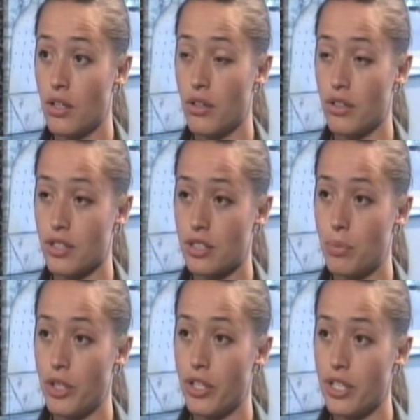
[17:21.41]
or an
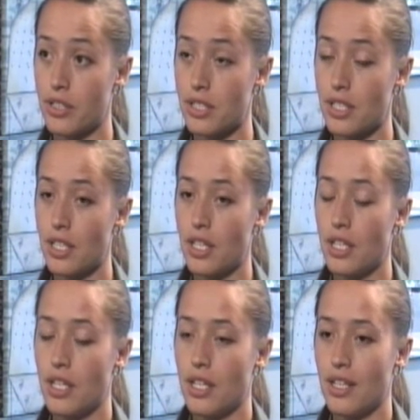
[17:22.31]
experience,
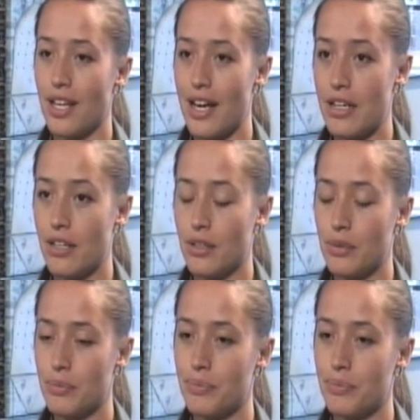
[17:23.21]
that um,